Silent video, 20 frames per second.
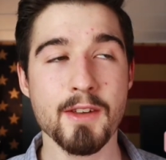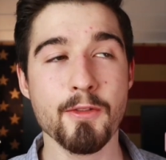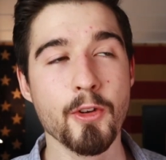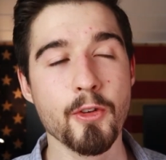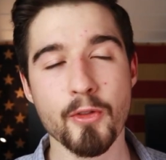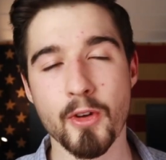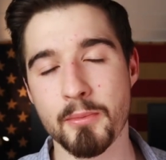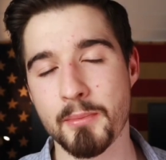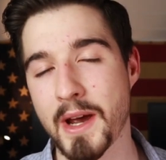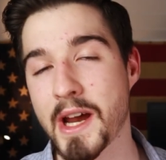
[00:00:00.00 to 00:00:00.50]

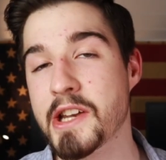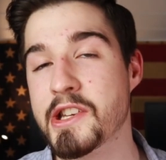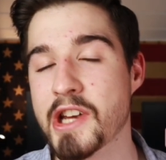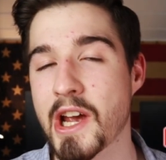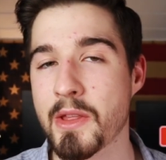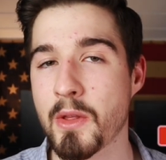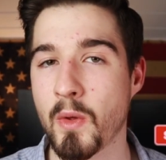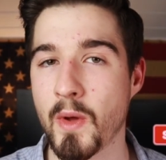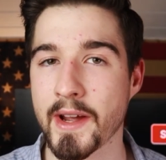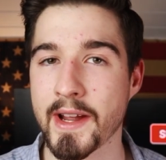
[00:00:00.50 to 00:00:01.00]
even on my
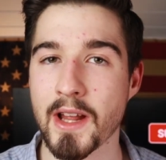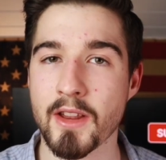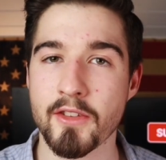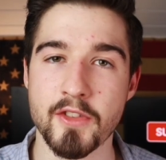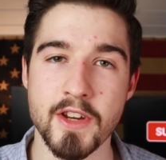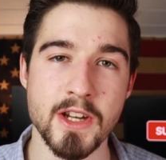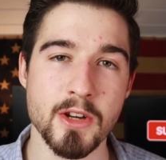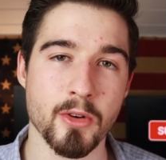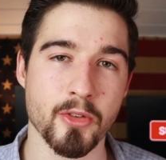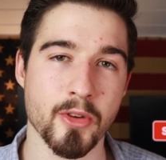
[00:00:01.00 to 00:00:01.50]
channel I got
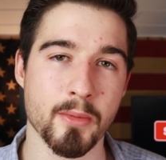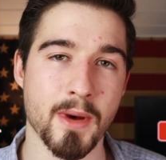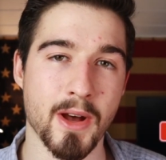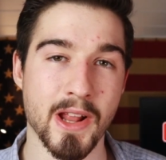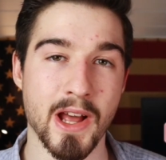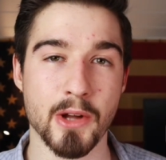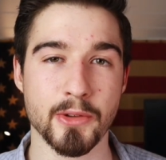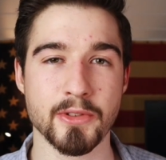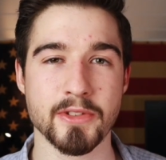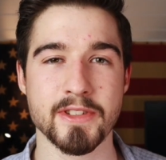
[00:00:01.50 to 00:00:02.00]
videos
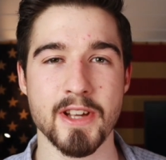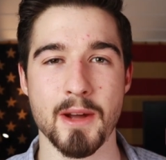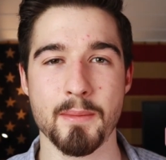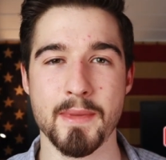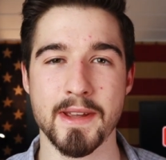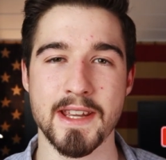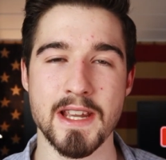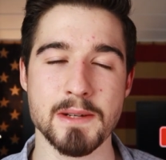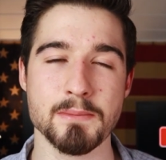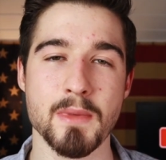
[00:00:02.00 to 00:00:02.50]
about how to start
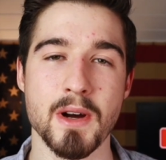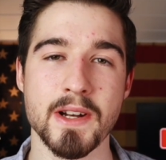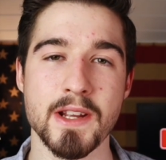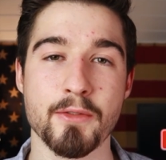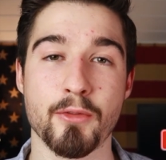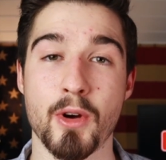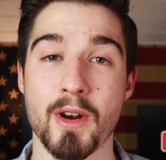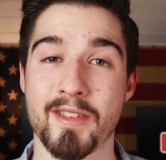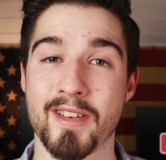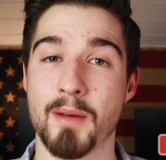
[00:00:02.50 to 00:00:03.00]
making money,
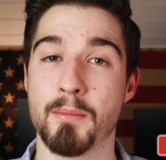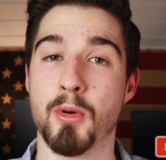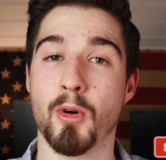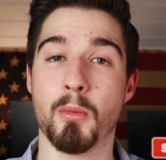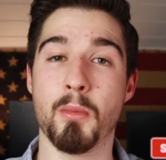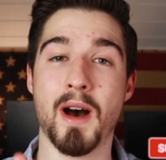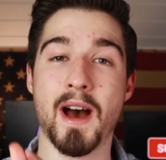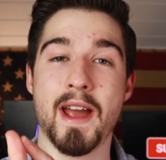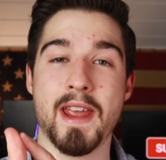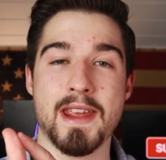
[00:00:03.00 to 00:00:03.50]
for example
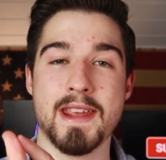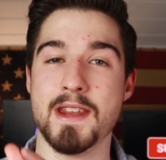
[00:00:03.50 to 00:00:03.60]
by